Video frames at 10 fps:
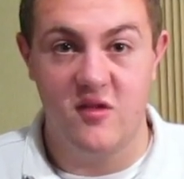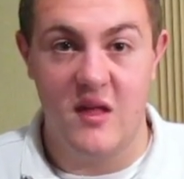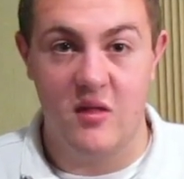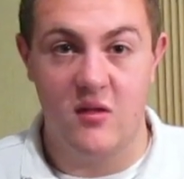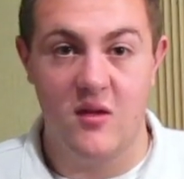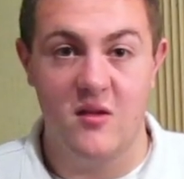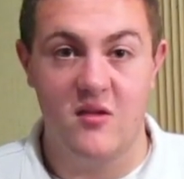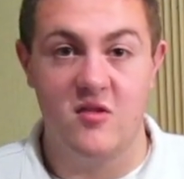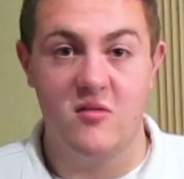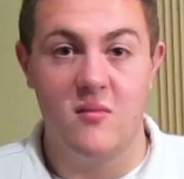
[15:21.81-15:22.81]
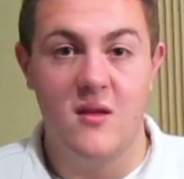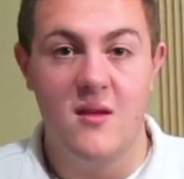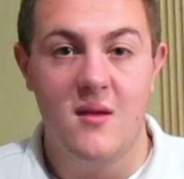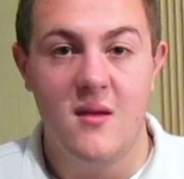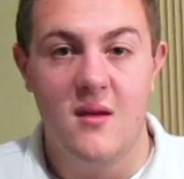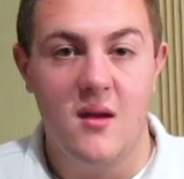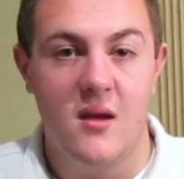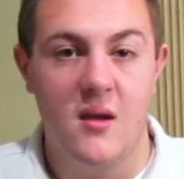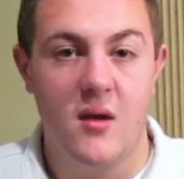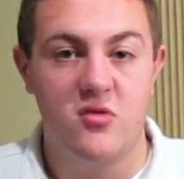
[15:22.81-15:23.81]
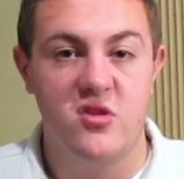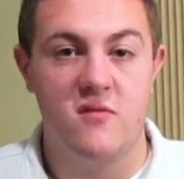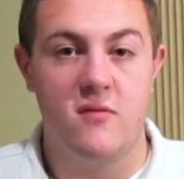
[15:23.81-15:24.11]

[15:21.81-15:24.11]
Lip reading: That's because, just